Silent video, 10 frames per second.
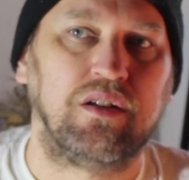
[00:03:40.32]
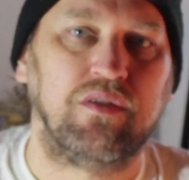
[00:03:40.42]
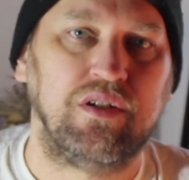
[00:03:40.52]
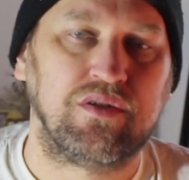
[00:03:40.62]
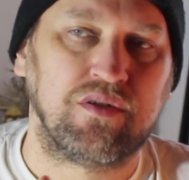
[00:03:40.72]

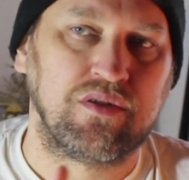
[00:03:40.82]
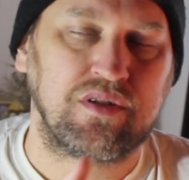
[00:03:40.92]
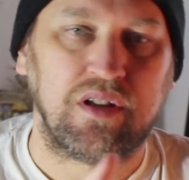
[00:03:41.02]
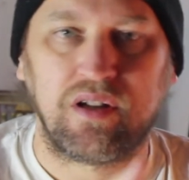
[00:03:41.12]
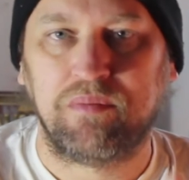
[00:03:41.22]

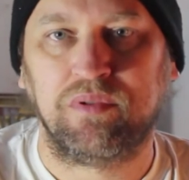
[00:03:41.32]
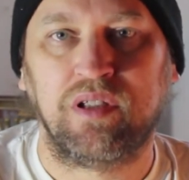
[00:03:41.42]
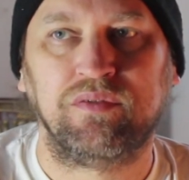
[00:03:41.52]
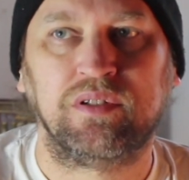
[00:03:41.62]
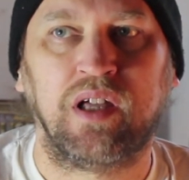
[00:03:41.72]
creatures, a couple
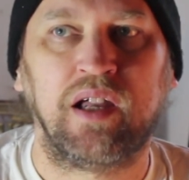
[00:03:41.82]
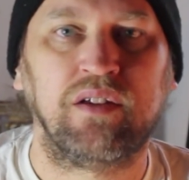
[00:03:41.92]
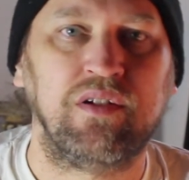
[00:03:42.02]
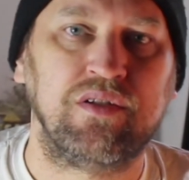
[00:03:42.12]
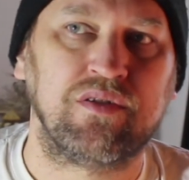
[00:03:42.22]
level 9
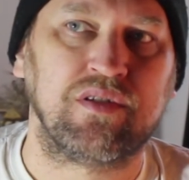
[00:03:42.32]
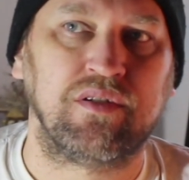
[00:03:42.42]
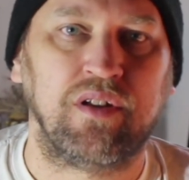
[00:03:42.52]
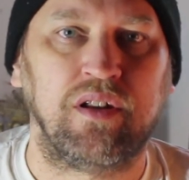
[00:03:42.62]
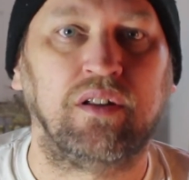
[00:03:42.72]
creatures,
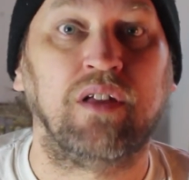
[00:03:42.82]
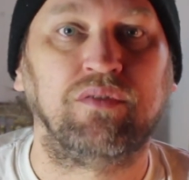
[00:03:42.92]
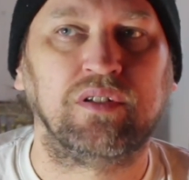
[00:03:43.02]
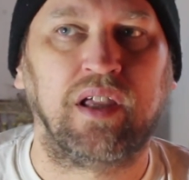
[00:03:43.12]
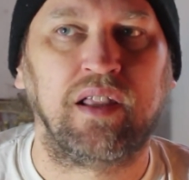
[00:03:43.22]
and a
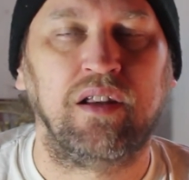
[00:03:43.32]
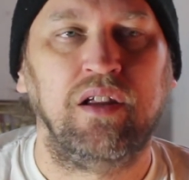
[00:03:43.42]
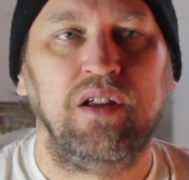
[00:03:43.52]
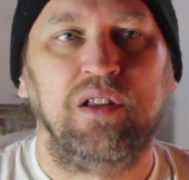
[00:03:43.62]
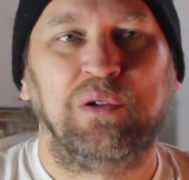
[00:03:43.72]
level 10.
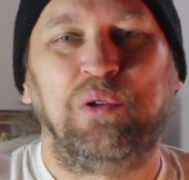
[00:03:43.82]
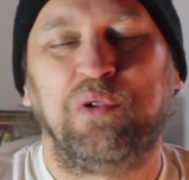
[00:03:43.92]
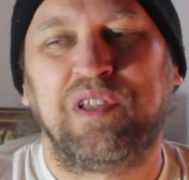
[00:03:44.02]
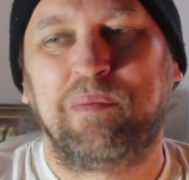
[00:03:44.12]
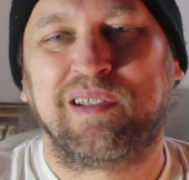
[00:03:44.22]
The cool
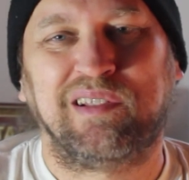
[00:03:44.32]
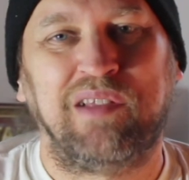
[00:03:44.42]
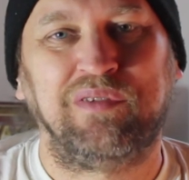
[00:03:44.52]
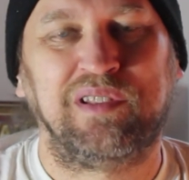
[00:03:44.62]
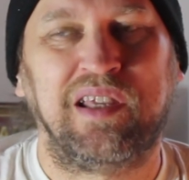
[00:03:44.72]
thing about the
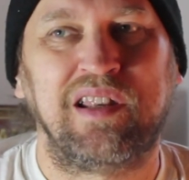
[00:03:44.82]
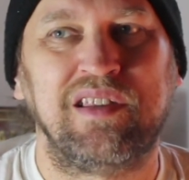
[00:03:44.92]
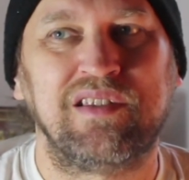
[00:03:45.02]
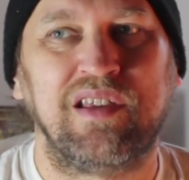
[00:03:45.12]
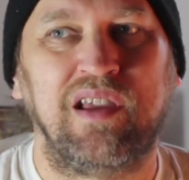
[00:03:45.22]
level 10
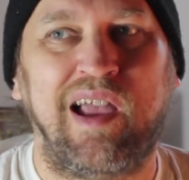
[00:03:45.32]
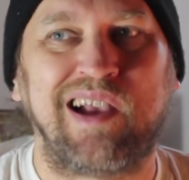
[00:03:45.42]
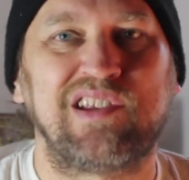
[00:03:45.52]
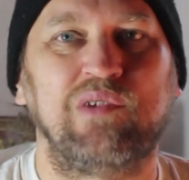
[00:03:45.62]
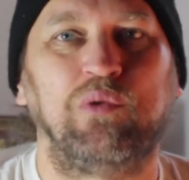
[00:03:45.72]
is that I
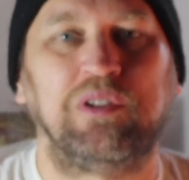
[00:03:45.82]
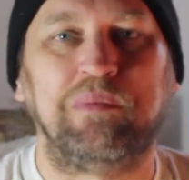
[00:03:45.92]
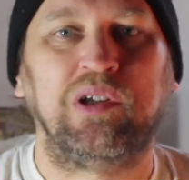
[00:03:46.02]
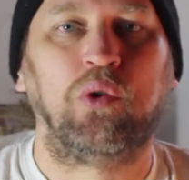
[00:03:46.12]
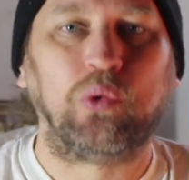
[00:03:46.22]
actually rolled a
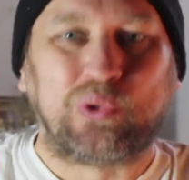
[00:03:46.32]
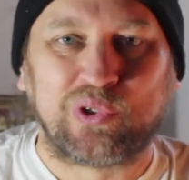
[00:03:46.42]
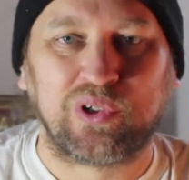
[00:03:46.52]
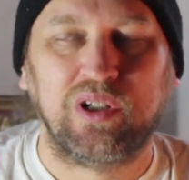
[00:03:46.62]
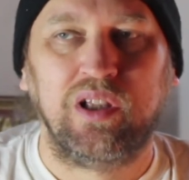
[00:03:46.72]

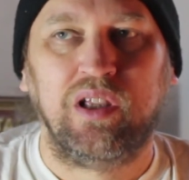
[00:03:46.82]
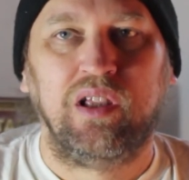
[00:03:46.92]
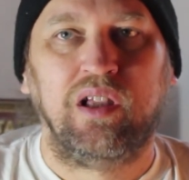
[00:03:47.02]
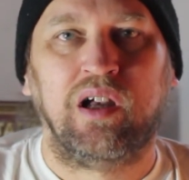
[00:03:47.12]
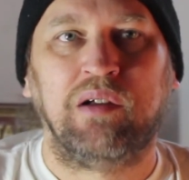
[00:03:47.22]
Beholder.
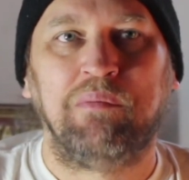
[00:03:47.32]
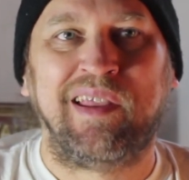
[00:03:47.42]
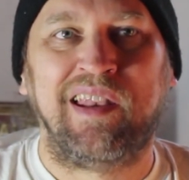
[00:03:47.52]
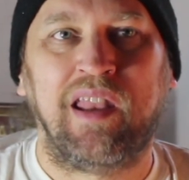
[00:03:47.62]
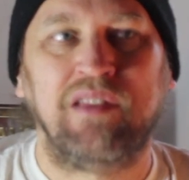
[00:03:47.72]

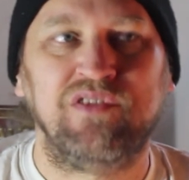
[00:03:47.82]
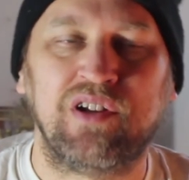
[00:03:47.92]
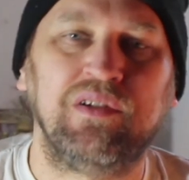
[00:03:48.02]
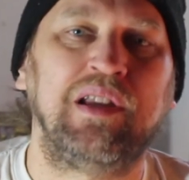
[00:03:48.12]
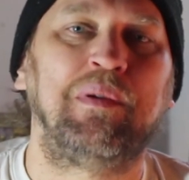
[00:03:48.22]
And
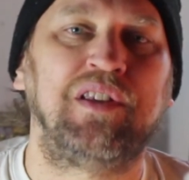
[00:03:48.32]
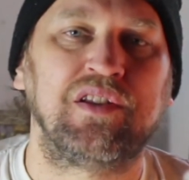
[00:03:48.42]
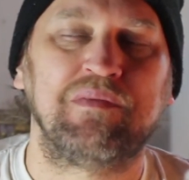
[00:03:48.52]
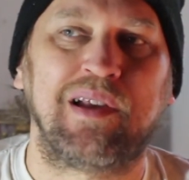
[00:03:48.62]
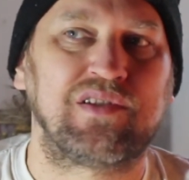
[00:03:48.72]
generally I'm a
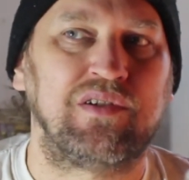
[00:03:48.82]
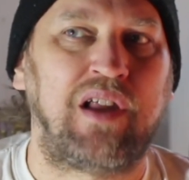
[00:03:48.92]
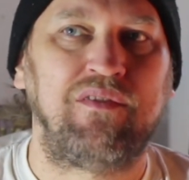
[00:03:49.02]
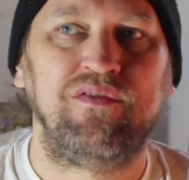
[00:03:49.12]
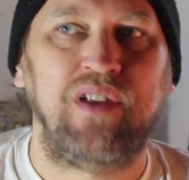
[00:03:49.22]
dungeon master, and
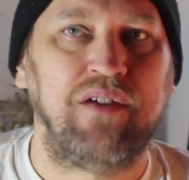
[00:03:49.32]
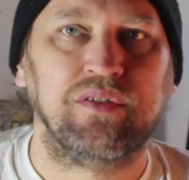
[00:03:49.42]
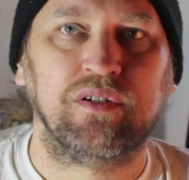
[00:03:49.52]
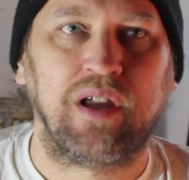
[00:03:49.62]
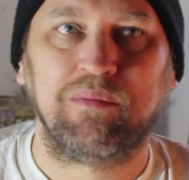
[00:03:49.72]
I
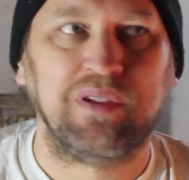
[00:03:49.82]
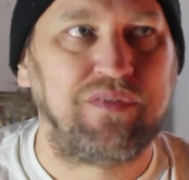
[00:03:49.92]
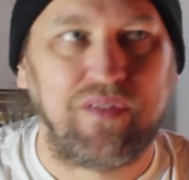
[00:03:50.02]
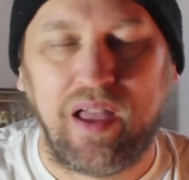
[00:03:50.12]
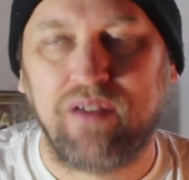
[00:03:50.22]
don't believe
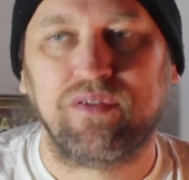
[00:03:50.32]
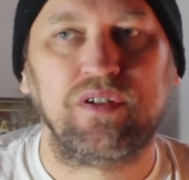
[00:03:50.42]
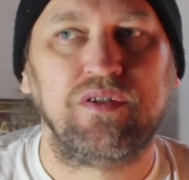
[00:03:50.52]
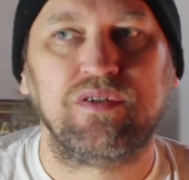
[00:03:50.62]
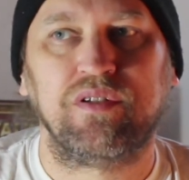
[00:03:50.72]
I've ever
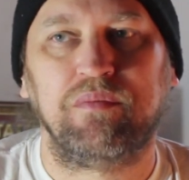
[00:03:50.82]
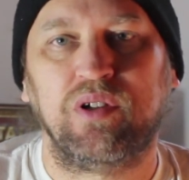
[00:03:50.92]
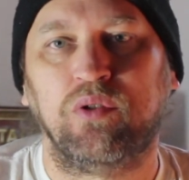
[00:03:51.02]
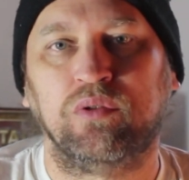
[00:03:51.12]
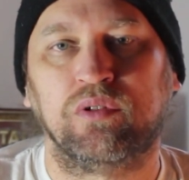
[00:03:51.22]
used a
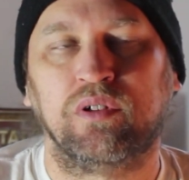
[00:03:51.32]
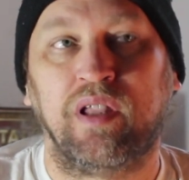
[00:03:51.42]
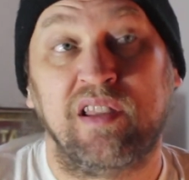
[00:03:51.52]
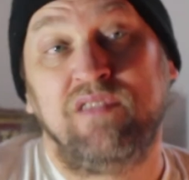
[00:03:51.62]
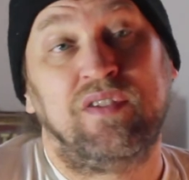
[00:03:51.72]
beholder.
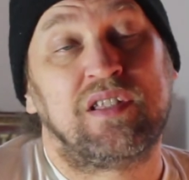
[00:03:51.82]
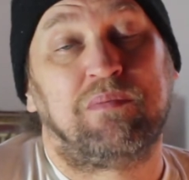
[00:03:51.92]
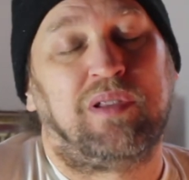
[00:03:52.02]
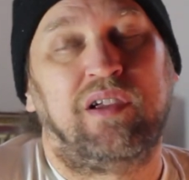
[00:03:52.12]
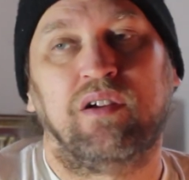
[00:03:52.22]
And even as a
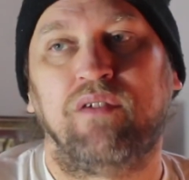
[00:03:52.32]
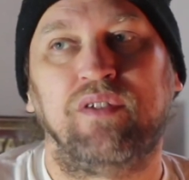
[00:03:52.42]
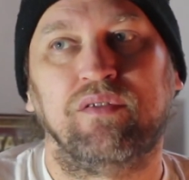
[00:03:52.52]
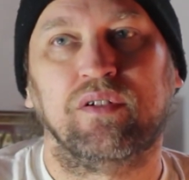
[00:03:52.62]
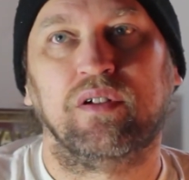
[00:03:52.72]
player, I
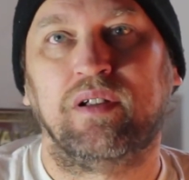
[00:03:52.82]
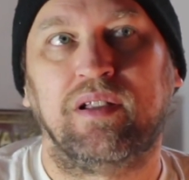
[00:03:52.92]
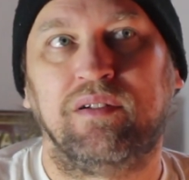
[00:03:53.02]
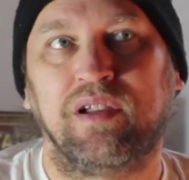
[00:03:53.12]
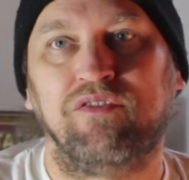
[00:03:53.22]

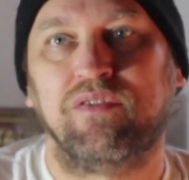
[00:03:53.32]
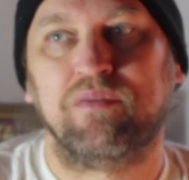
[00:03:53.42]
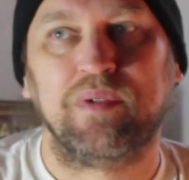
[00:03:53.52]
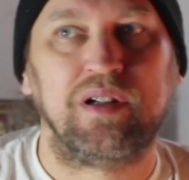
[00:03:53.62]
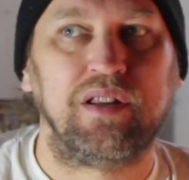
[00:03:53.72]
don't think I've ever
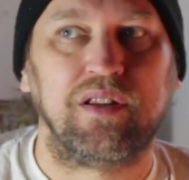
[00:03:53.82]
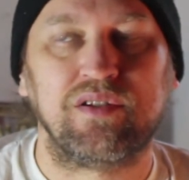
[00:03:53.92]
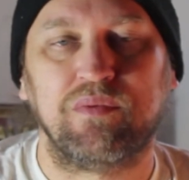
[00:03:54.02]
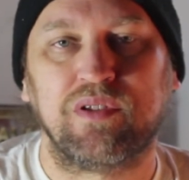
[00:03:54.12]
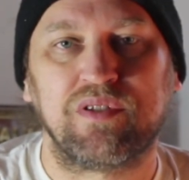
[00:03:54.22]
been in a
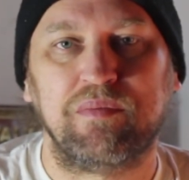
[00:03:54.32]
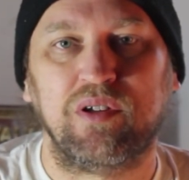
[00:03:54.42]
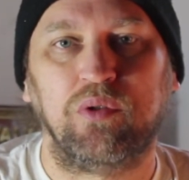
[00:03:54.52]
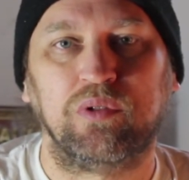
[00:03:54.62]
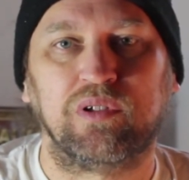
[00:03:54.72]
dungeon where there's a
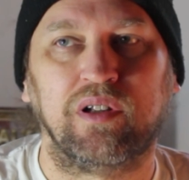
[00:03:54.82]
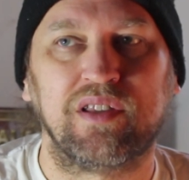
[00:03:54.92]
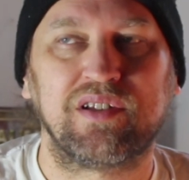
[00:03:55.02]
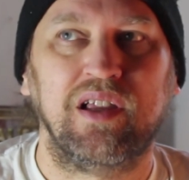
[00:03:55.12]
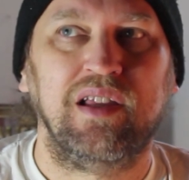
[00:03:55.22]
beholder. And it's